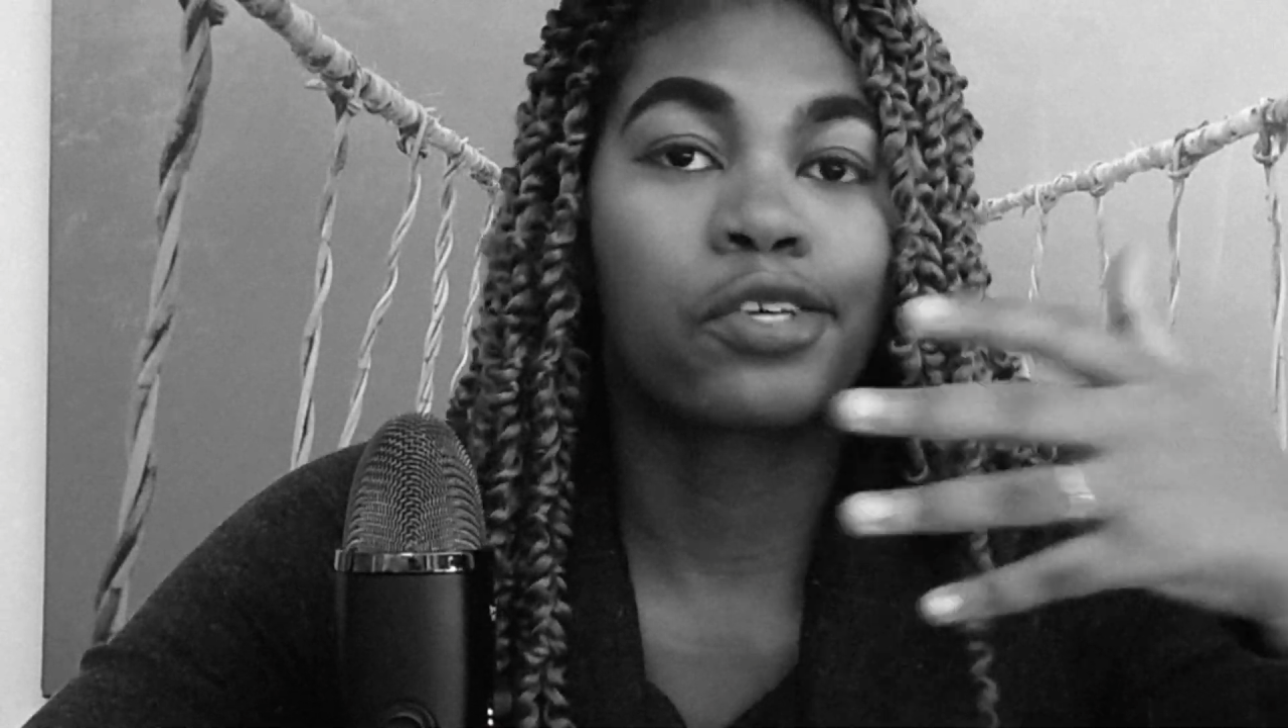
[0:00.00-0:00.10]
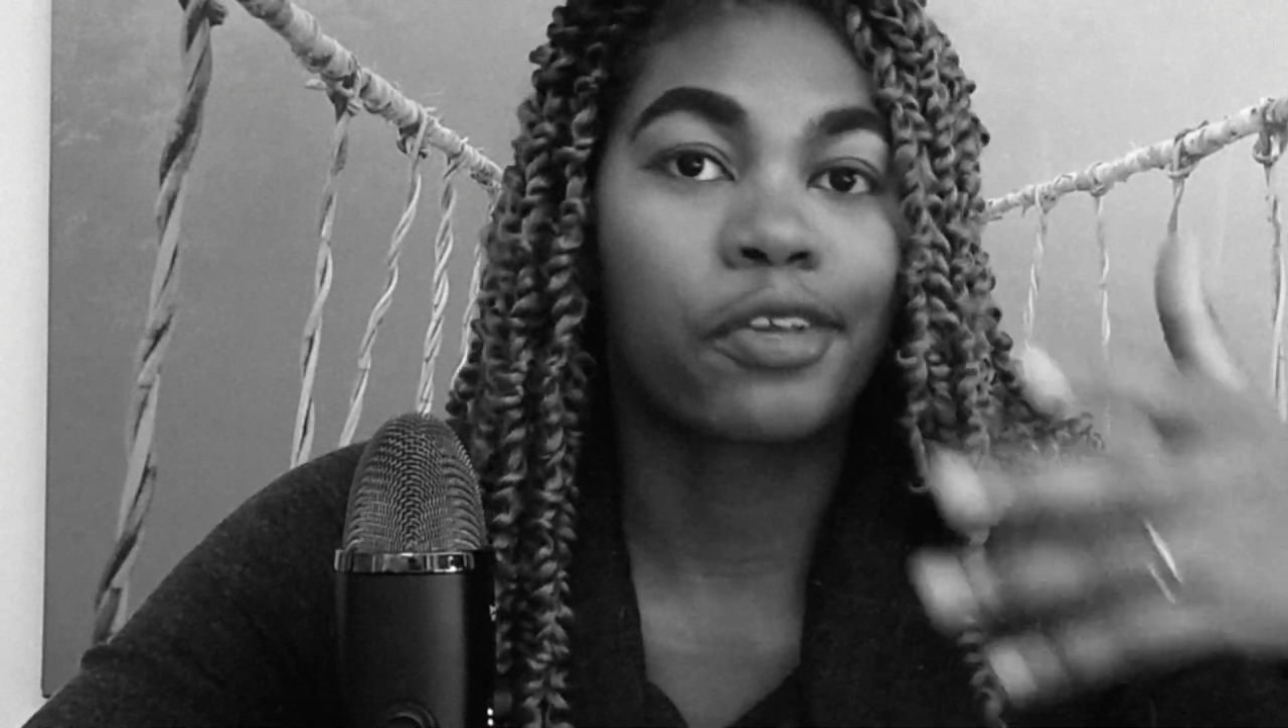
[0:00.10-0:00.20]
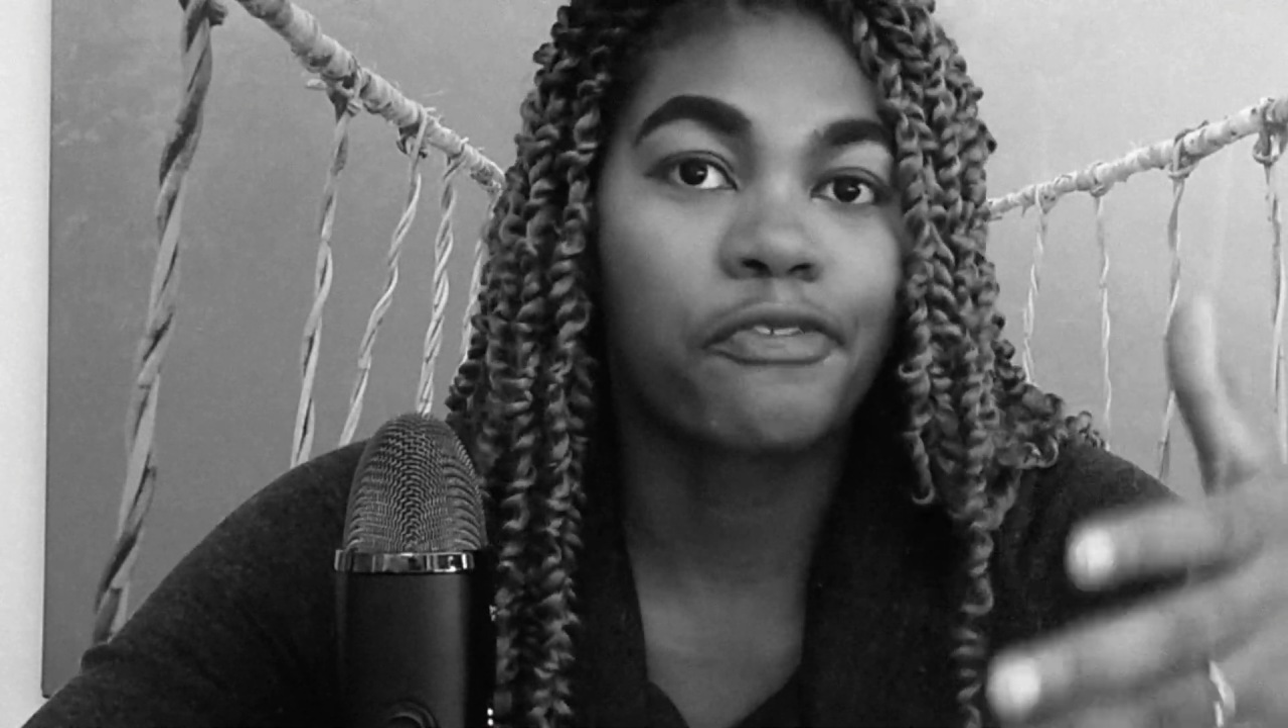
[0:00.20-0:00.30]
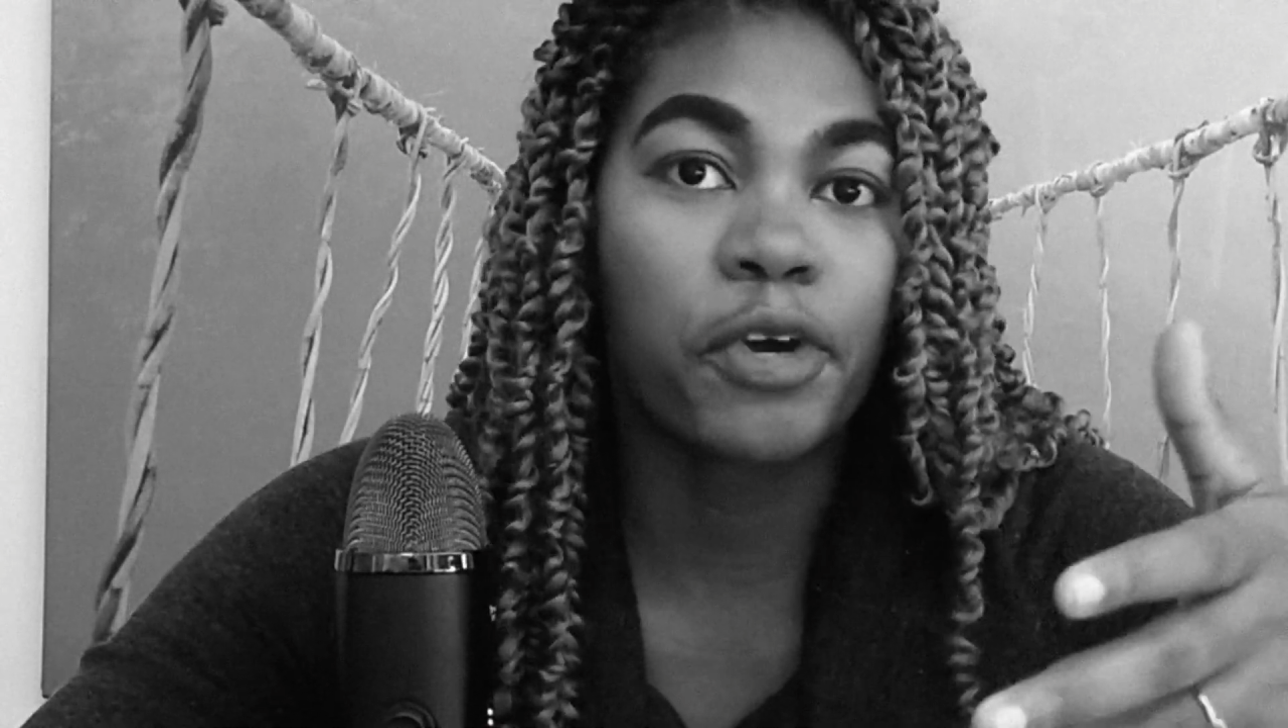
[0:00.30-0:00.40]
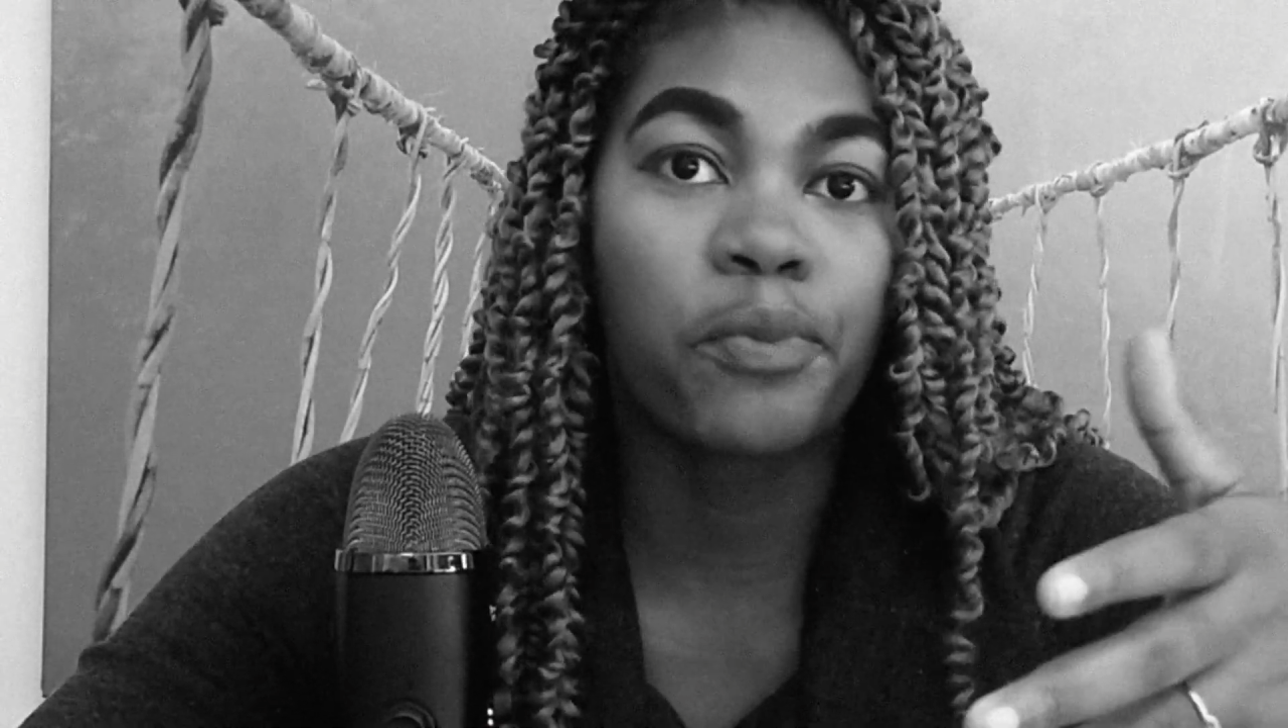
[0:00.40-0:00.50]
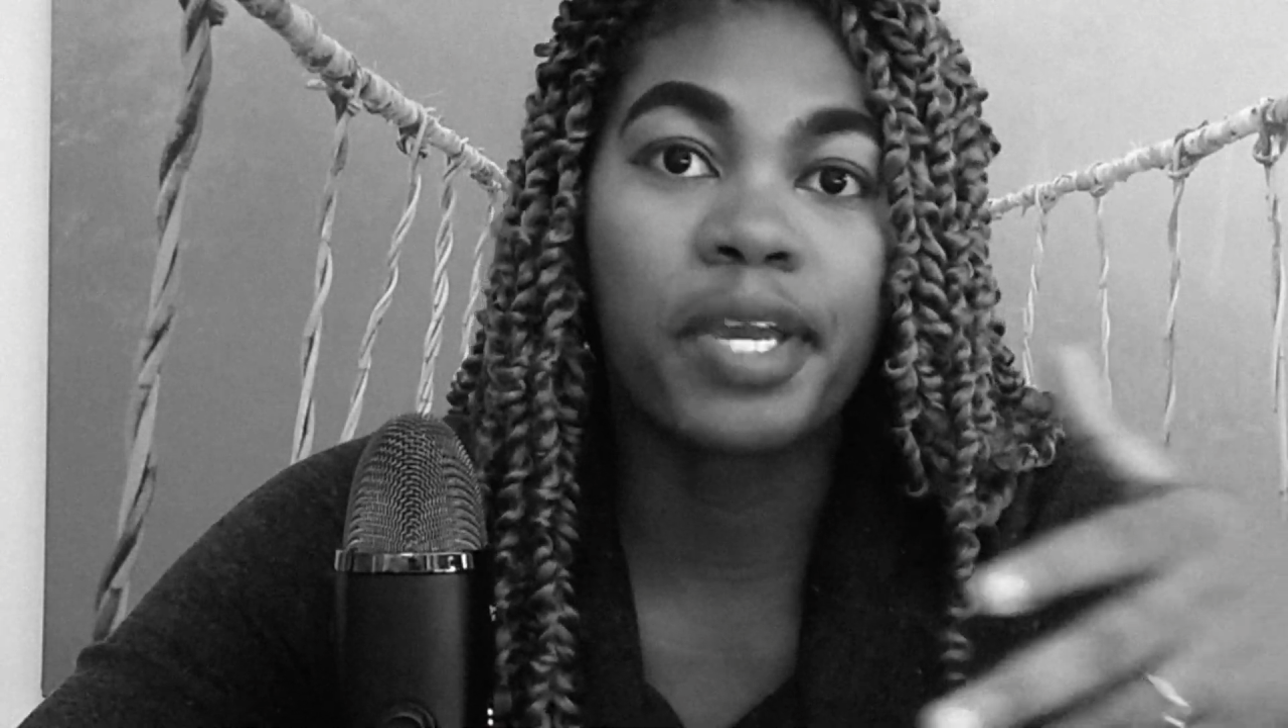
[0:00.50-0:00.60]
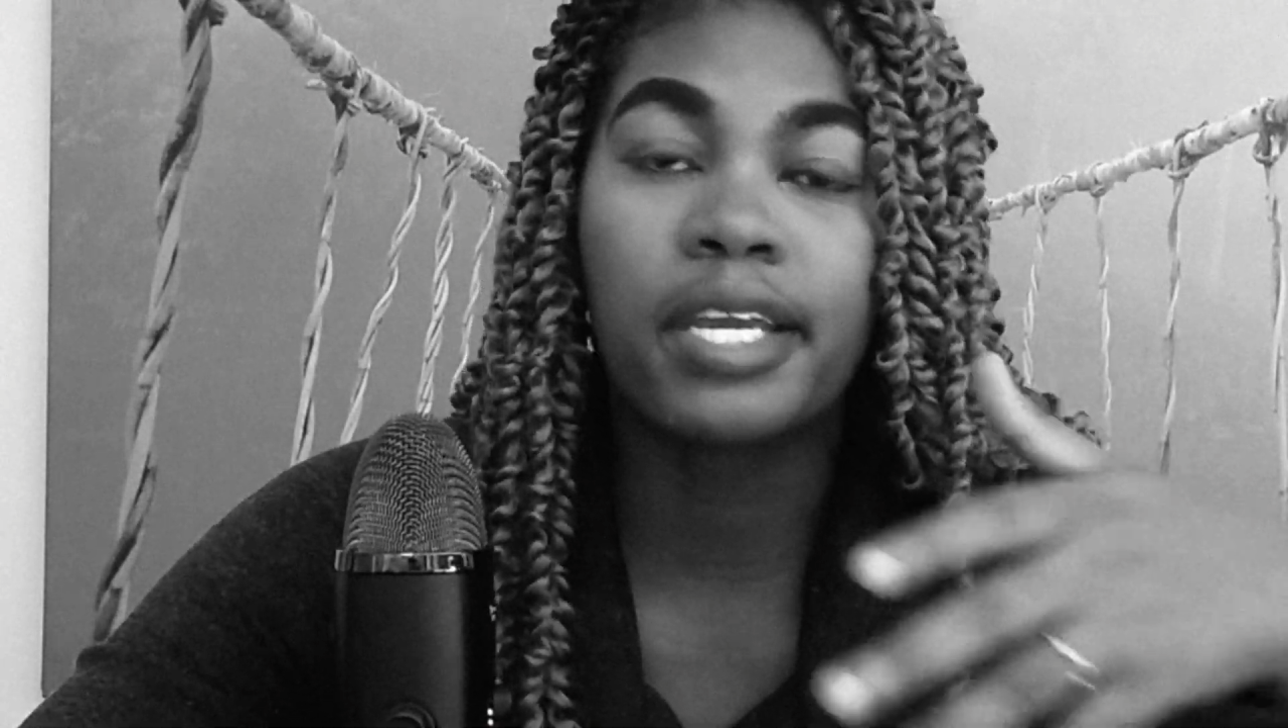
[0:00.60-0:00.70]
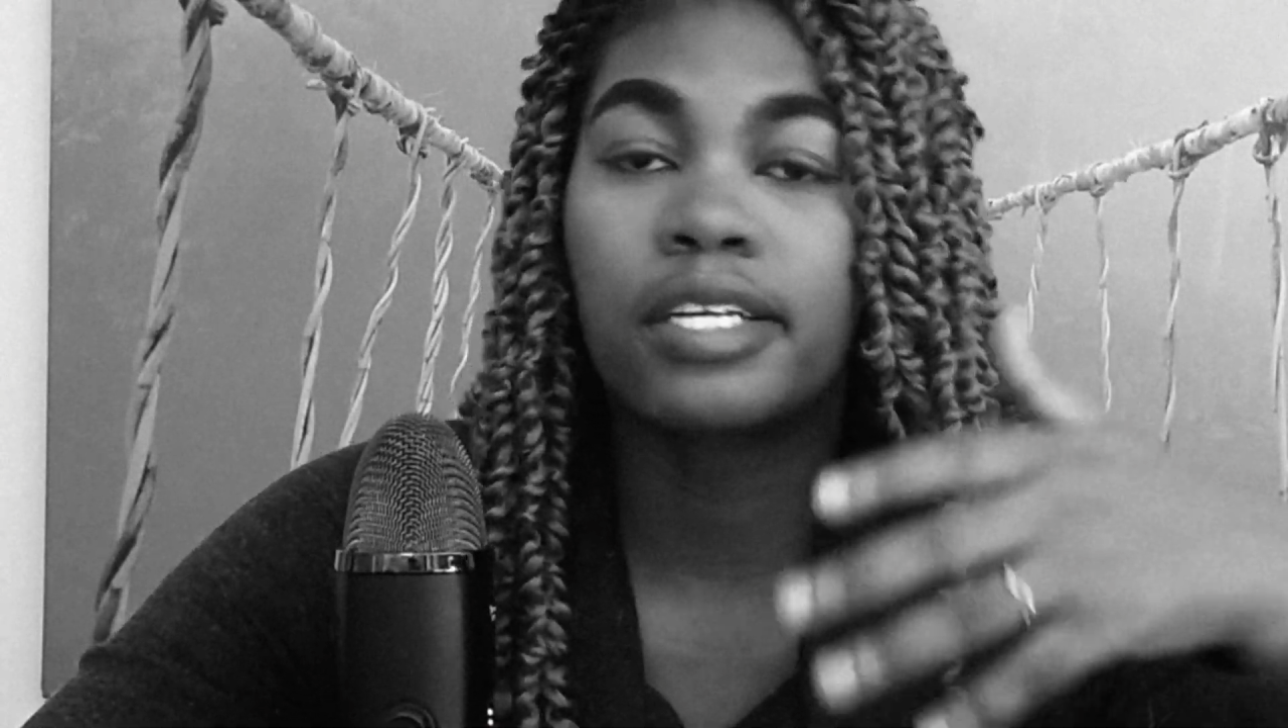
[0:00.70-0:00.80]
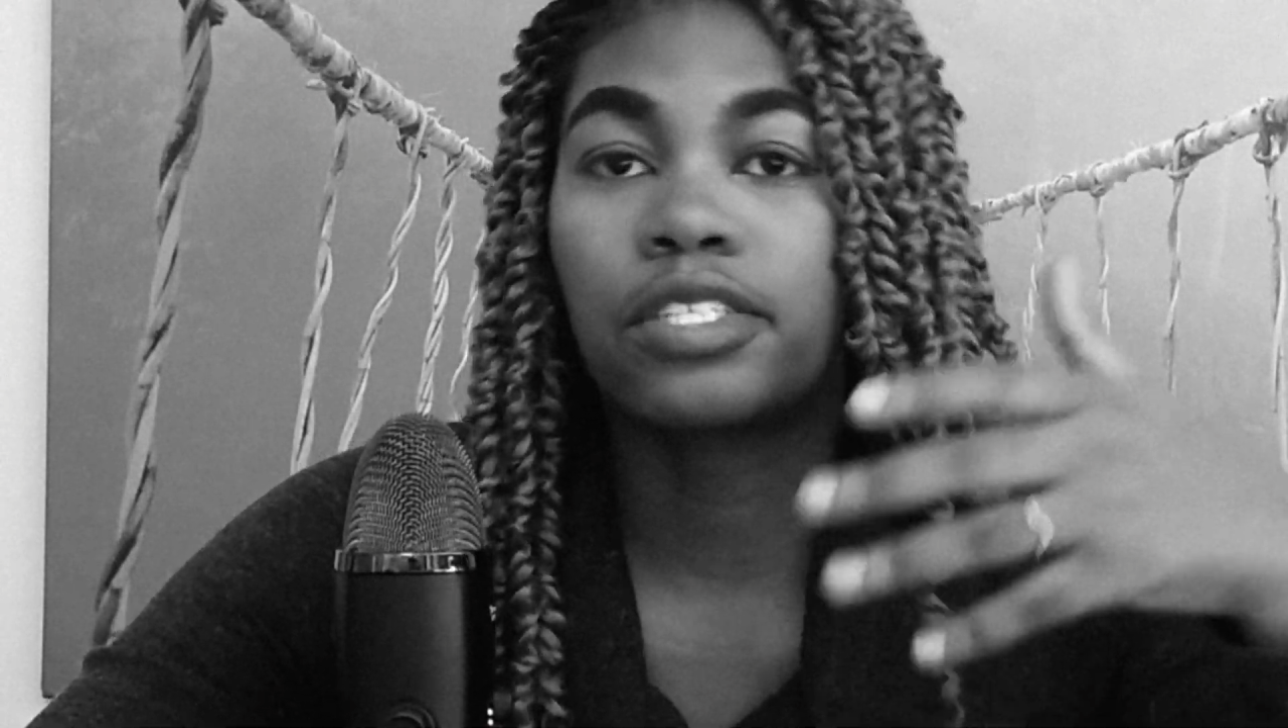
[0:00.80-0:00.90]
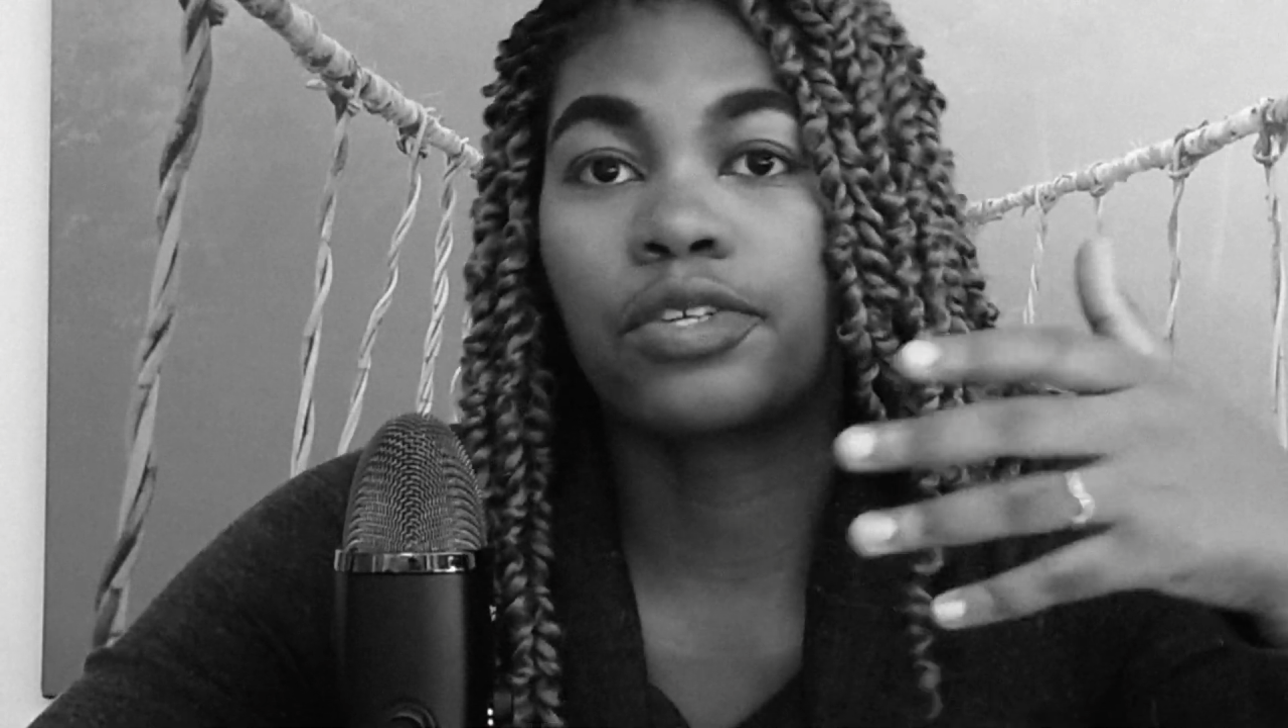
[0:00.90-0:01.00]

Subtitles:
to the filming